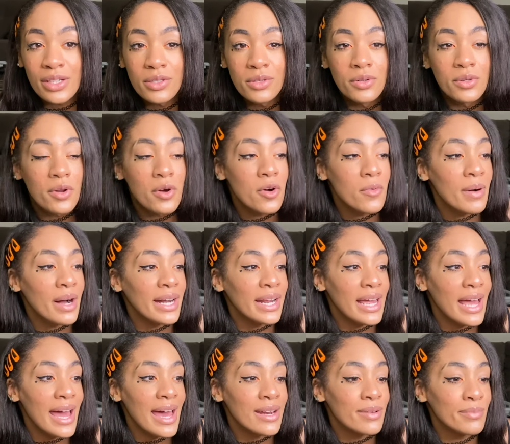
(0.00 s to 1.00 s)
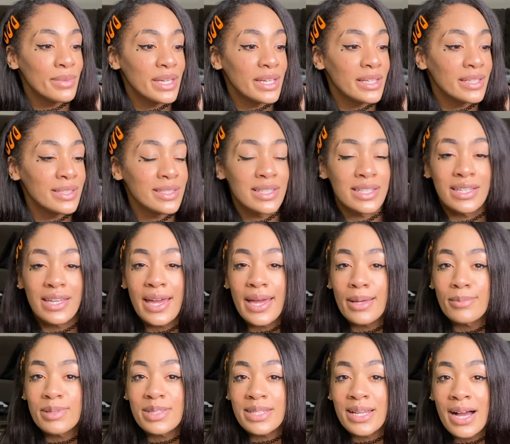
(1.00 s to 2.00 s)
Nobody had them in
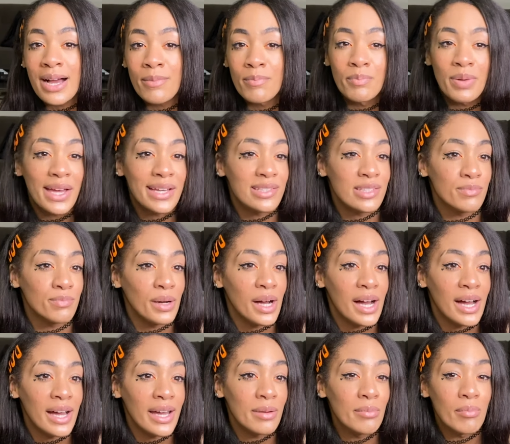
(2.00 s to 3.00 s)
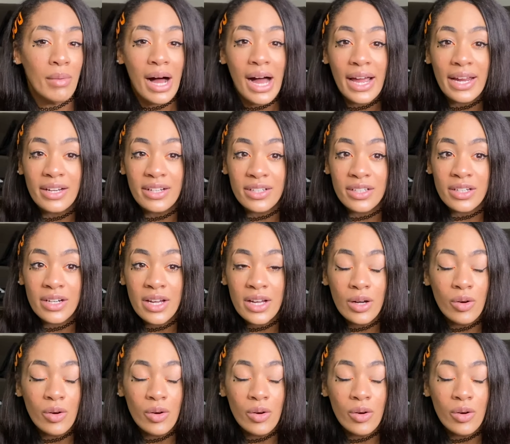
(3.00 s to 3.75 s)
GameStop, Best Buy, Meijer,